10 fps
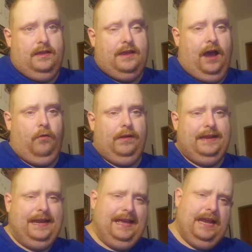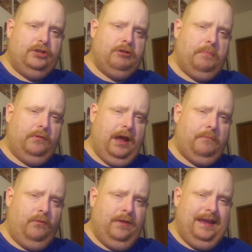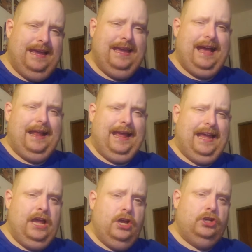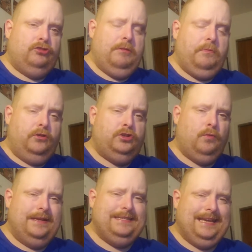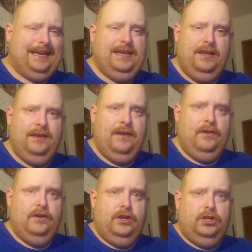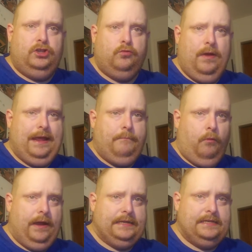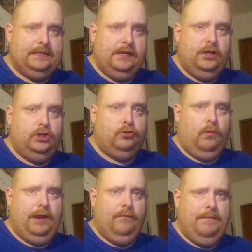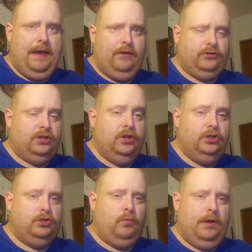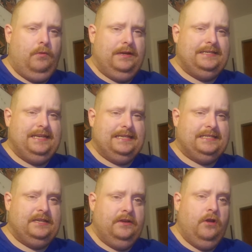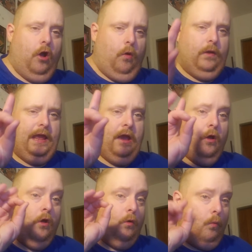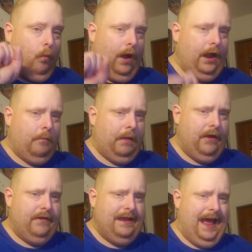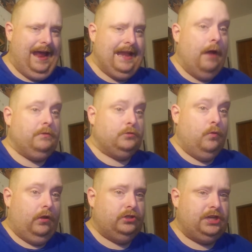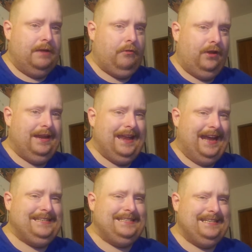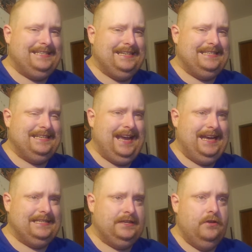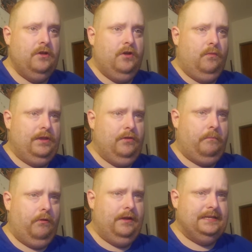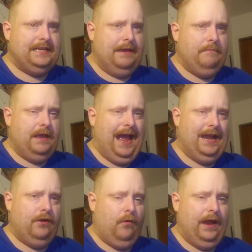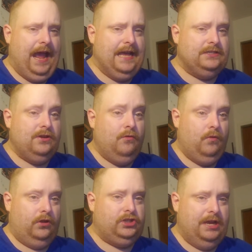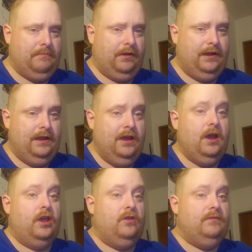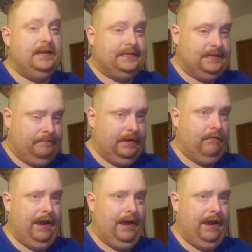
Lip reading: Not only did he get a triple-double, he got a triple-20. 20 points, 20 rebounds, 21 assists, only one other player did that, and that was Wilt Chamberlain in 1968, when you're put in the same category as Wilt Chamberlain, you did something